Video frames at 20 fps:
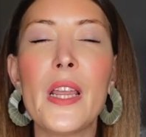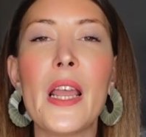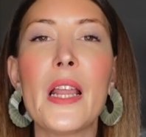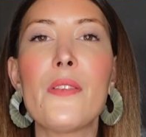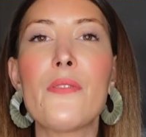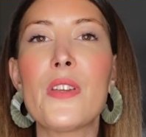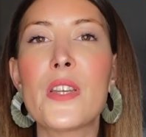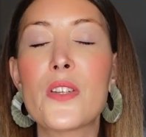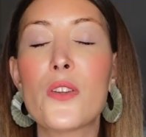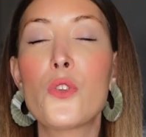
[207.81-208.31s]

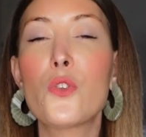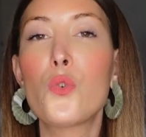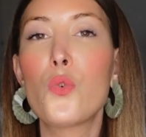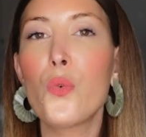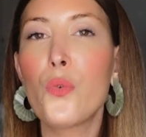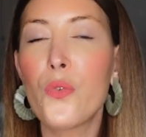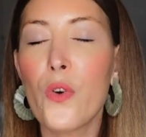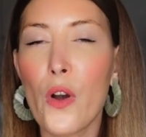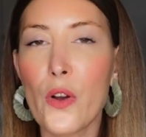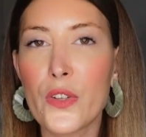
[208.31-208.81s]
And there's a
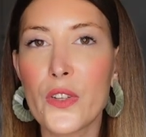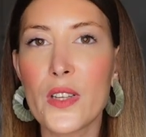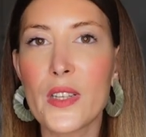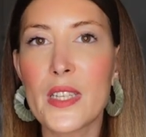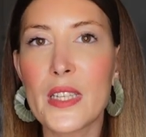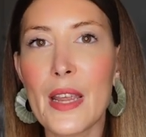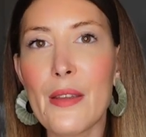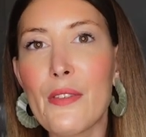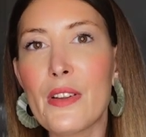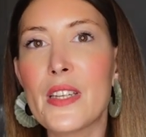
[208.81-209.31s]

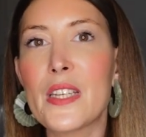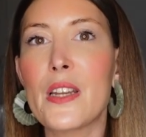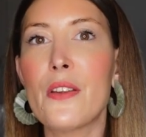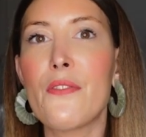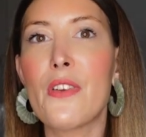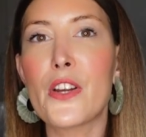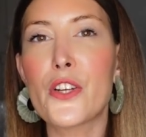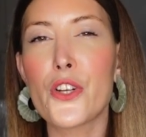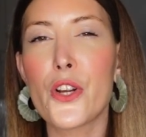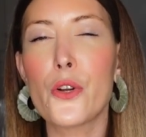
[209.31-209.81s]

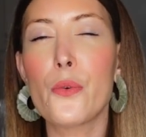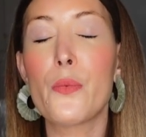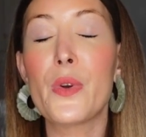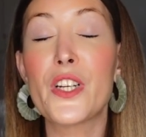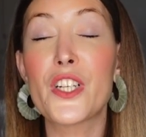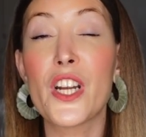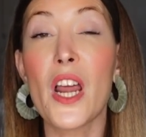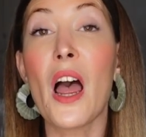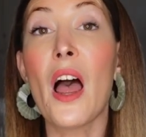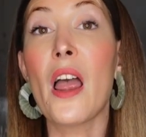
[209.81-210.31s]
2017 version
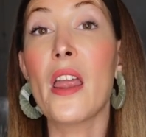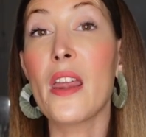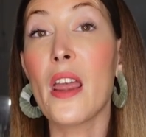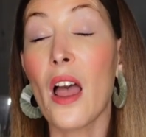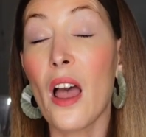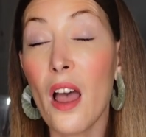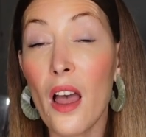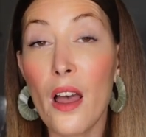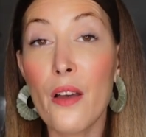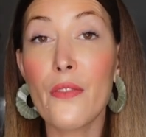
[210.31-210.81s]
which I
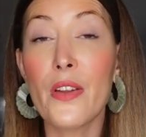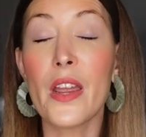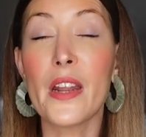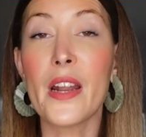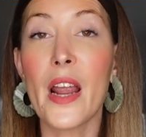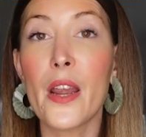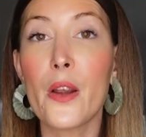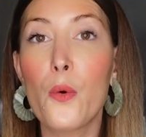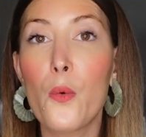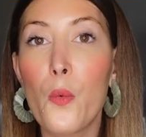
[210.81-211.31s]
have
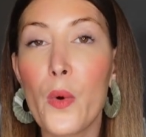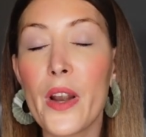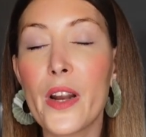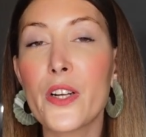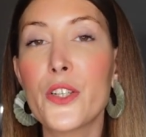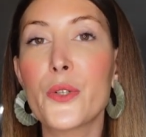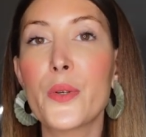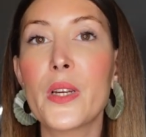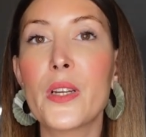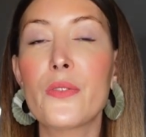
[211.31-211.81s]
and I
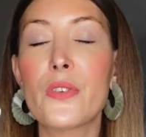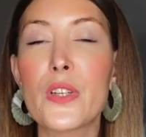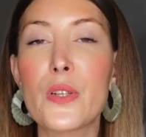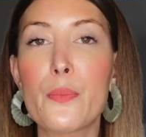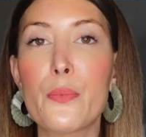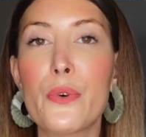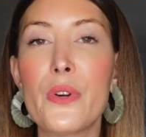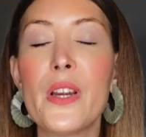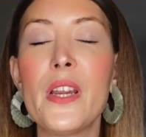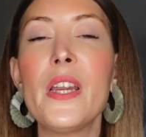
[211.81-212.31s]
wear during the
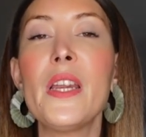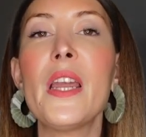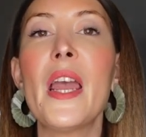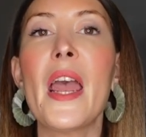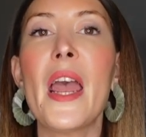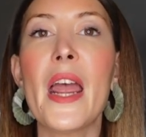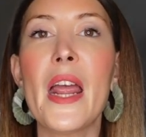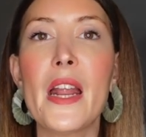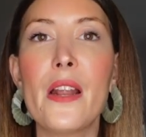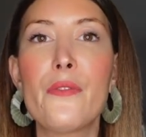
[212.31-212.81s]

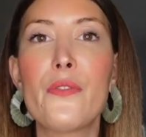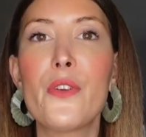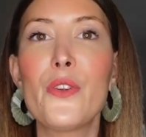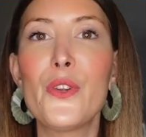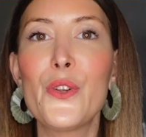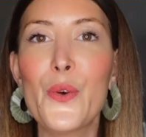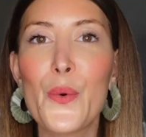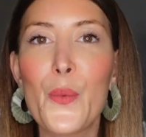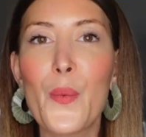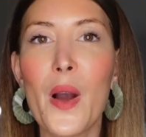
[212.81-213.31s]
spring, and the
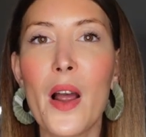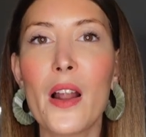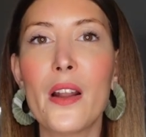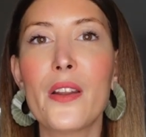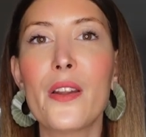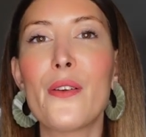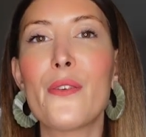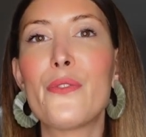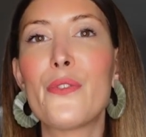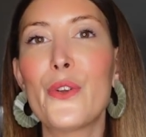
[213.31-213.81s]
new
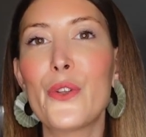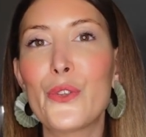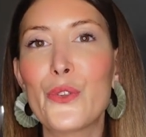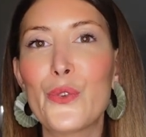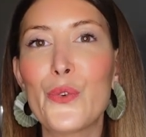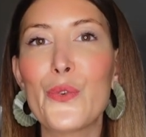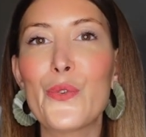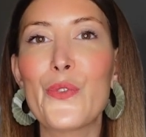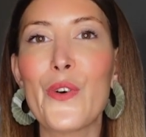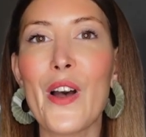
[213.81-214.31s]
one, the
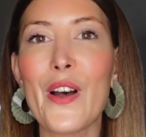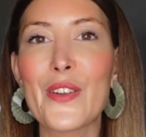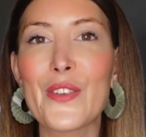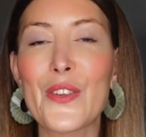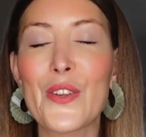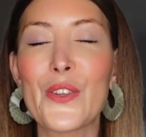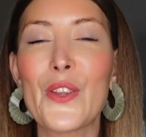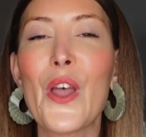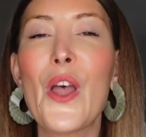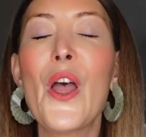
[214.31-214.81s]

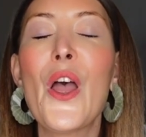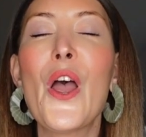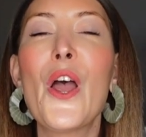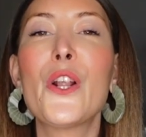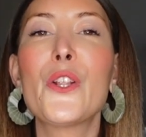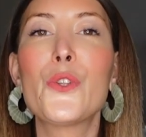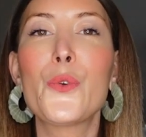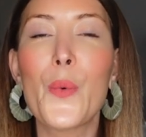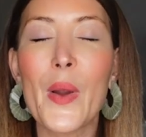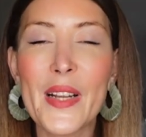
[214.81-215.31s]

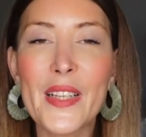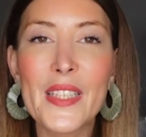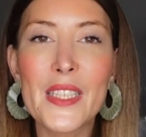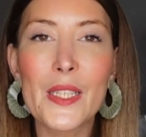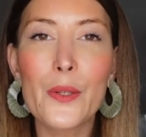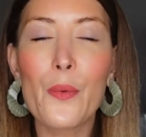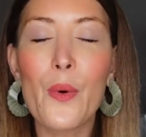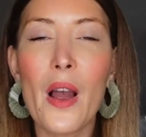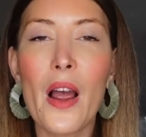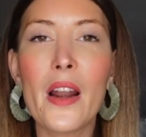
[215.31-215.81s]

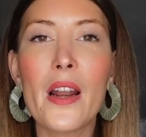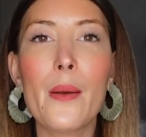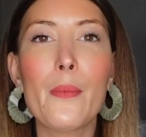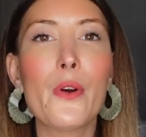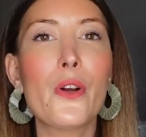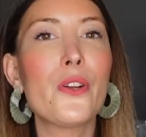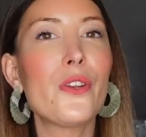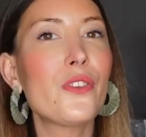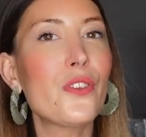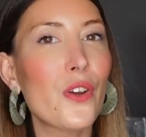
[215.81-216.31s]
2021.
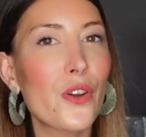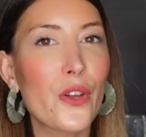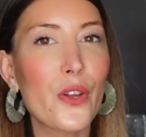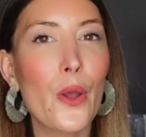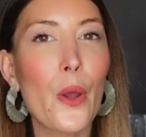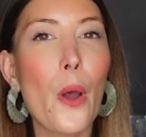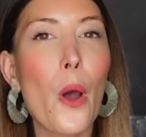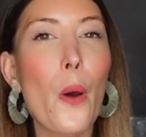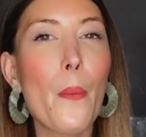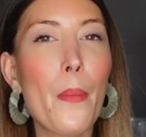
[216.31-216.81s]
I'm gonna
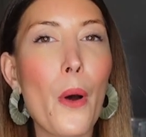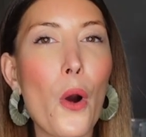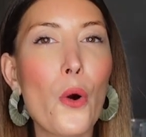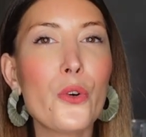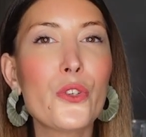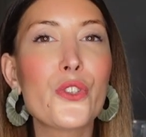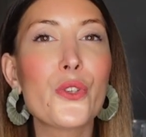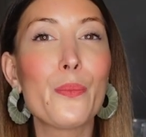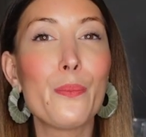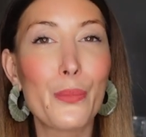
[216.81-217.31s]
talk
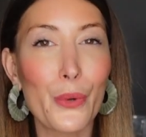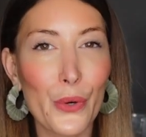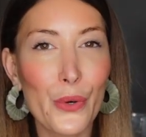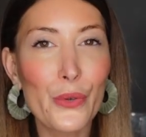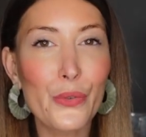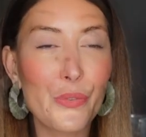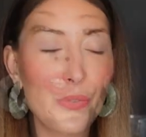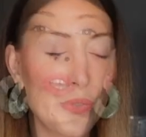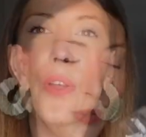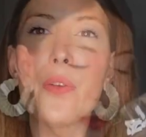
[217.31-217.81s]
about both.